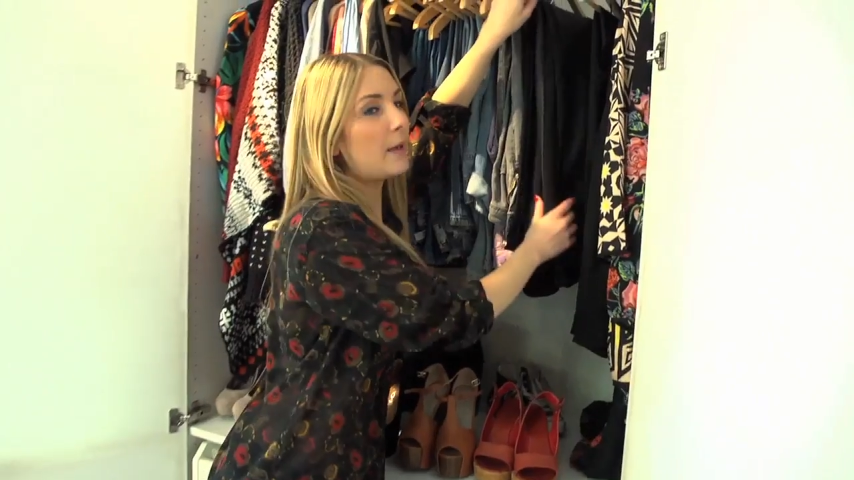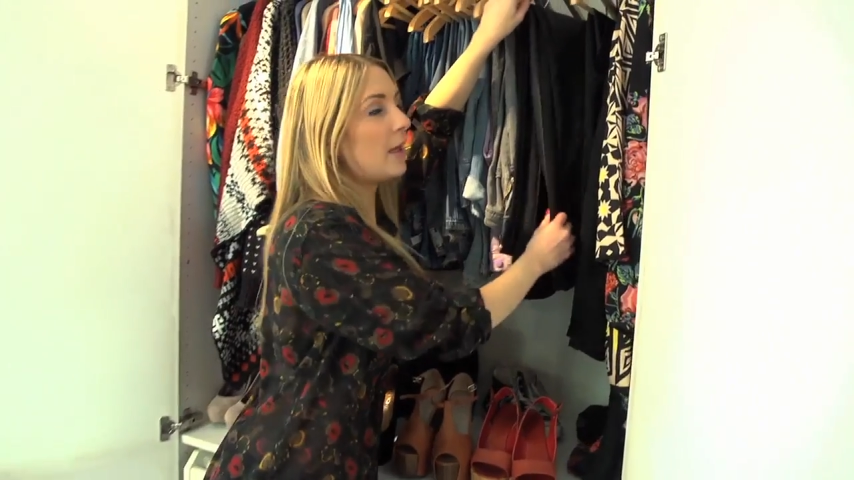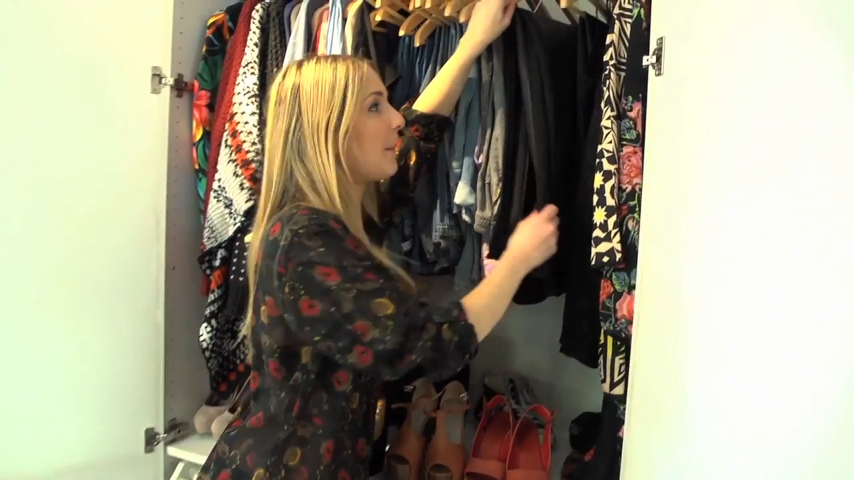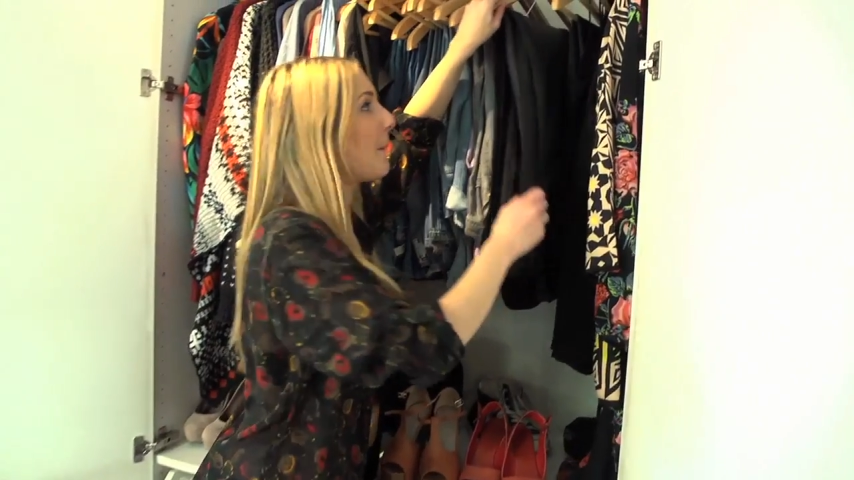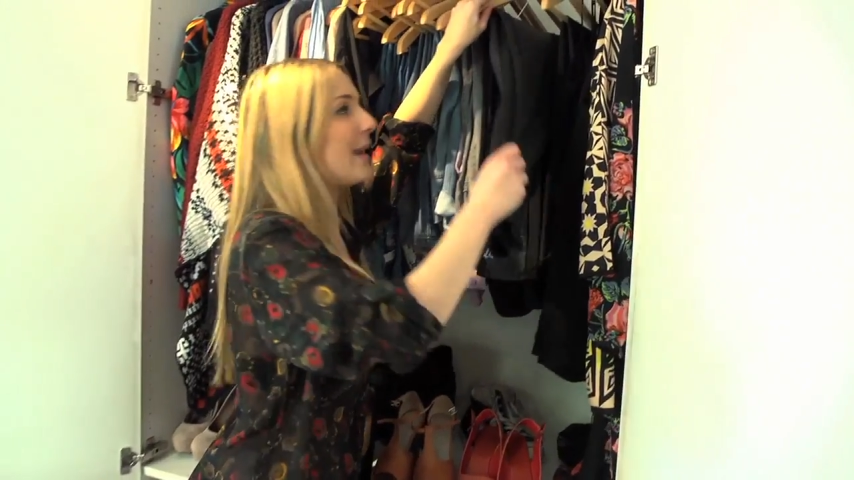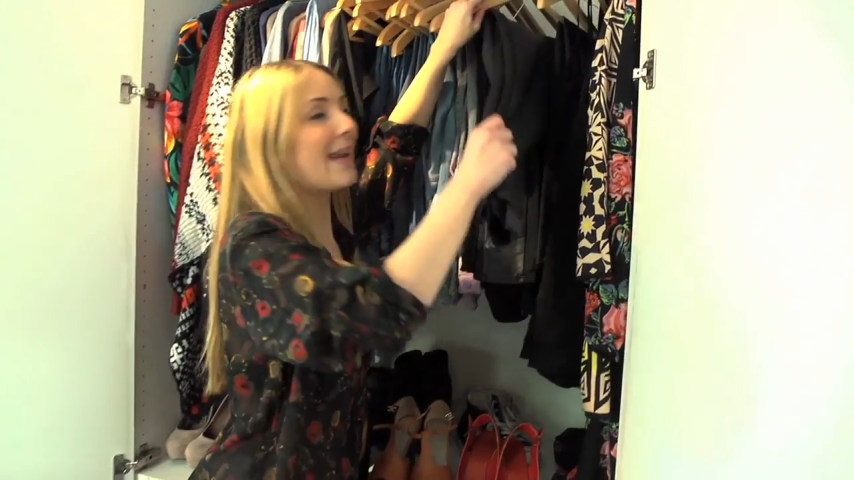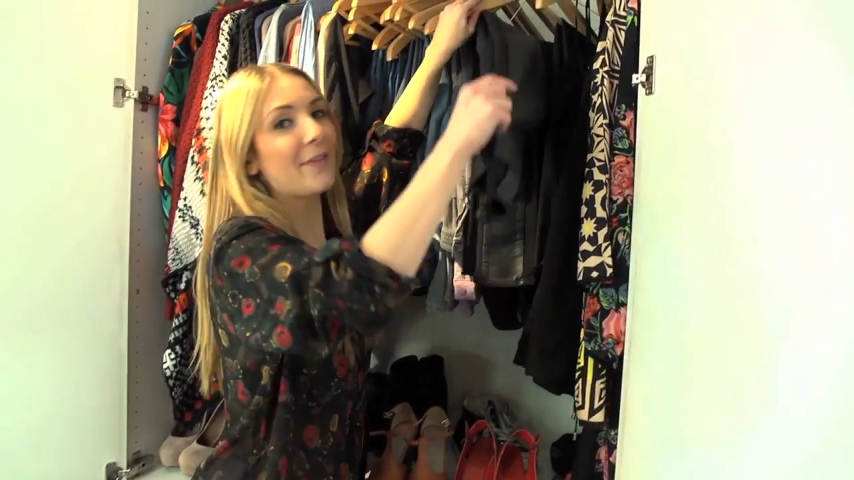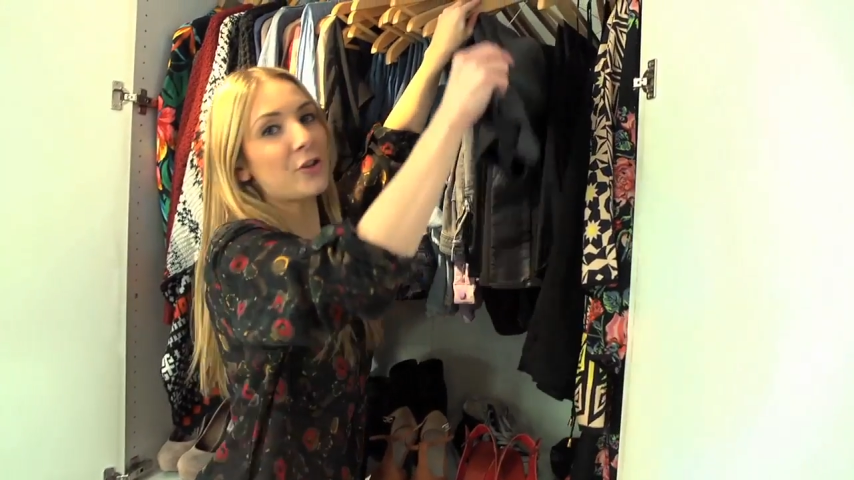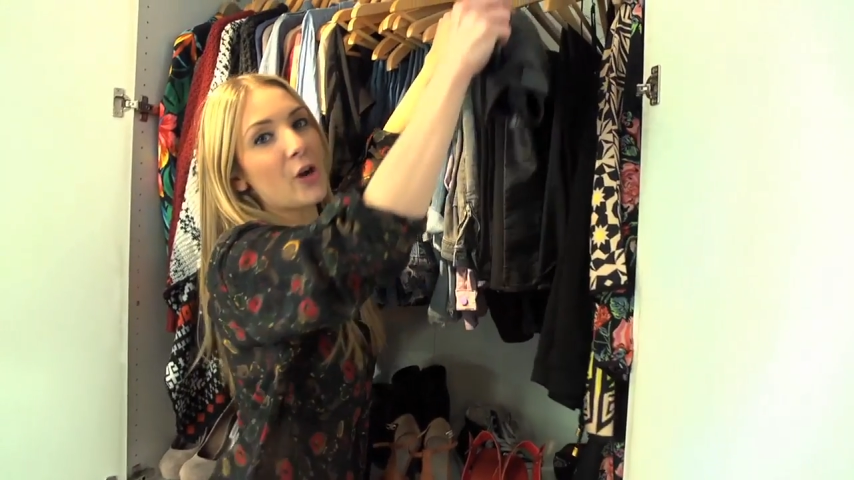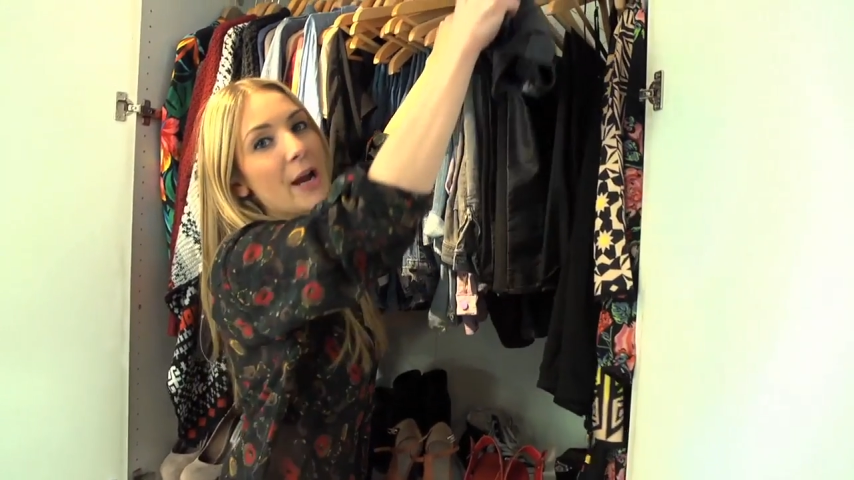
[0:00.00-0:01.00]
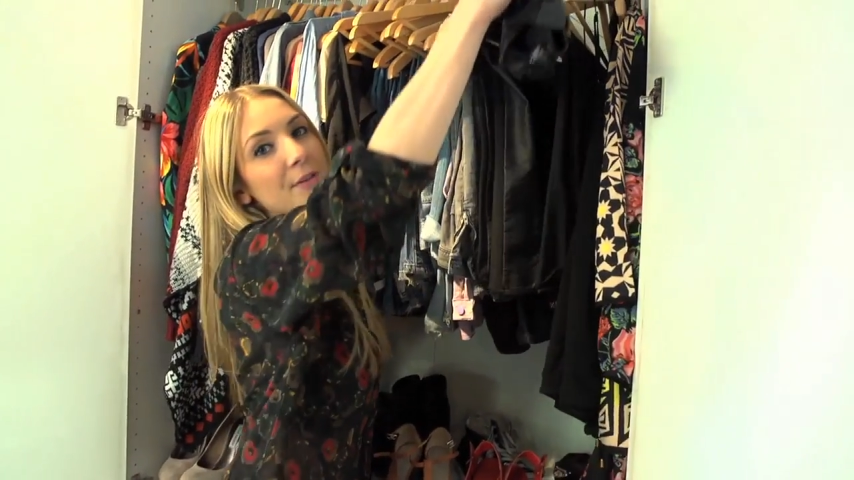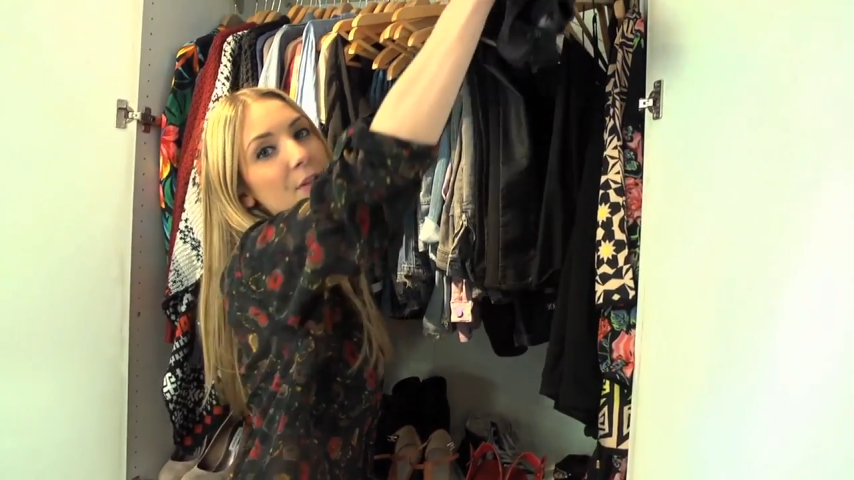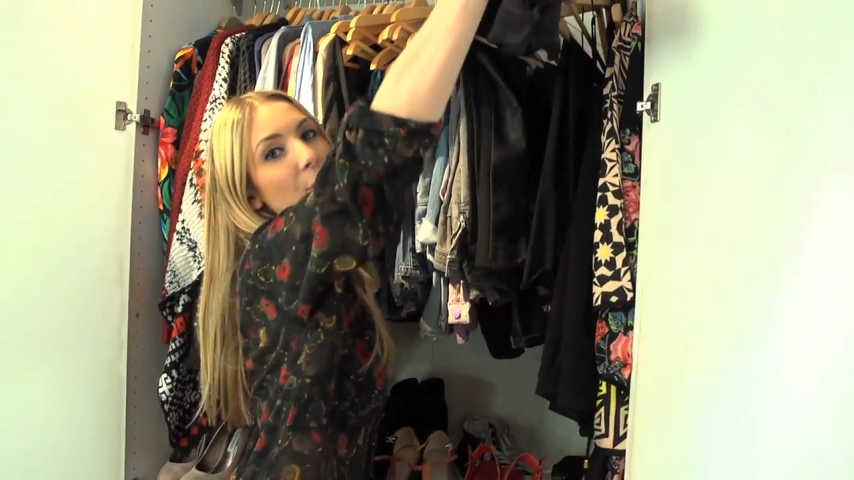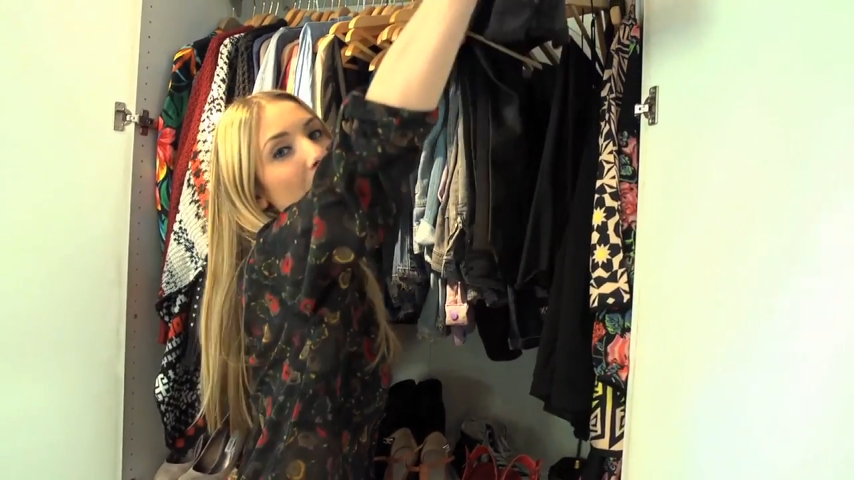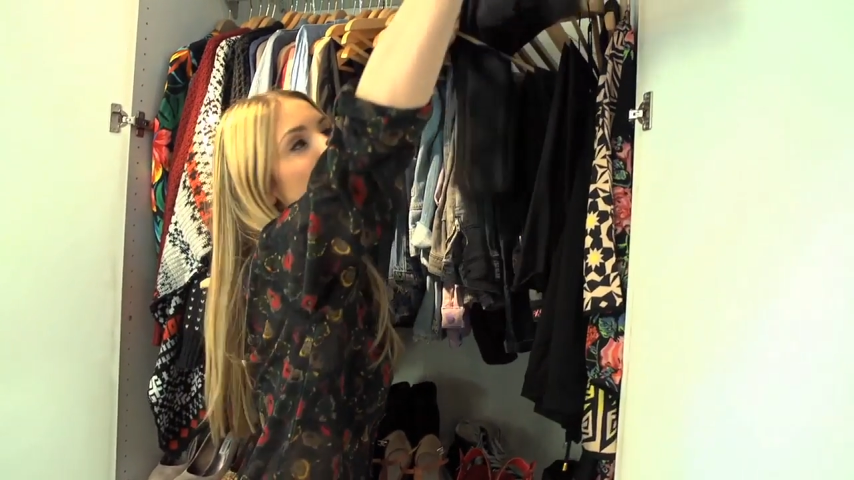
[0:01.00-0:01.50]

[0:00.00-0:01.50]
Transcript: be my leather trousers from